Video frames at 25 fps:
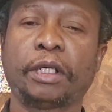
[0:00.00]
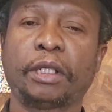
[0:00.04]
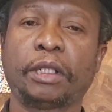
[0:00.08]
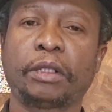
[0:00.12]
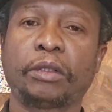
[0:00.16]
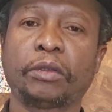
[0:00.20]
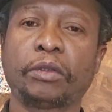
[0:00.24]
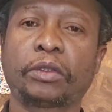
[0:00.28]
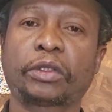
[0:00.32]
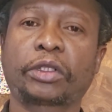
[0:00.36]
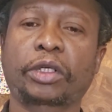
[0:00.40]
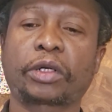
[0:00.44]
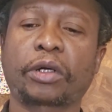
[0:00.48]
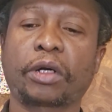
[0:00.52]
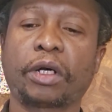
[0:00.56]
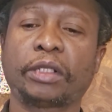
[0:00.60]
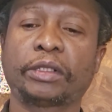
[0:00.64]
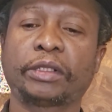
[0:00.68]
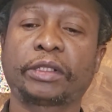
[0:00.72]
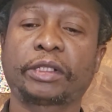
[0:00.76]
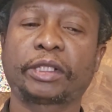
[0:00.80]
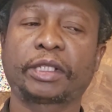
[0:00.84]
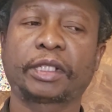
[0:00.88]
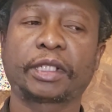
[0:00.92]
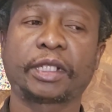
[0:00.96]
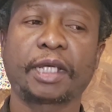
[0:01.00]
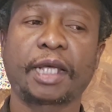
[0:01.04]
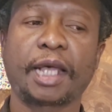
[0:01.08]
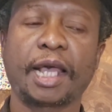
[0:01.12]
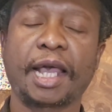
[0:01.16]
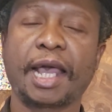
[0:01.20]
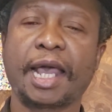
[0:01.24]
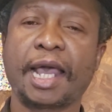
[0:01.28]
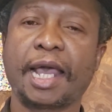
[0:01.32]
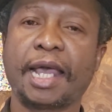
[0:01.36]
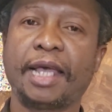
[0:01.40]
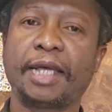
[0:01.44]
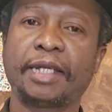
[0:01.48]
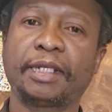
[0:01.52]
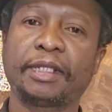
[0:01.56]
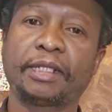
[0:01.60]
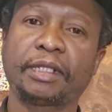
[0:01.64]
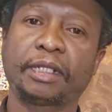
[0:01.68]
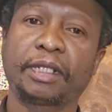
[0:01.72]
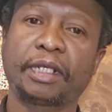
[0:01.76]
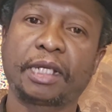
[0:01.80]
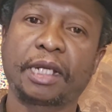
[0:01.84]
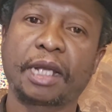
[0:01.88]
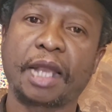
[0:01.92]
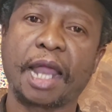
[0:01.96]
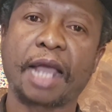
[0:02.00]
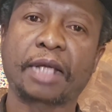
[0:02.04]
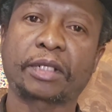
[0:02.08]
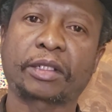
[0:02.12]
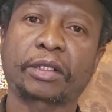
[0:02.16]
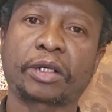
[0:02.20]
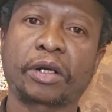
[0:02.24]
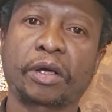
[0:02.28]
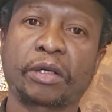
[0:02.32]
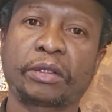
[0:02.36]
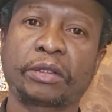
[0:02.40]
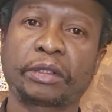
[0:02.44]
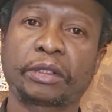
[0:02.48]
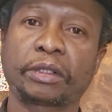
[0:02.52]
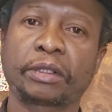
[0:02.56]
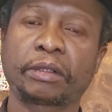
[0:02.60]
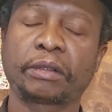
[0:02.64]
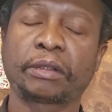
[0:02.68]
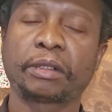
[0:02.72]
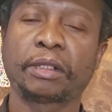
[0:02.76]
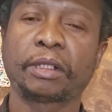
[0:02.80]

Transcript: neutrons, and electrons.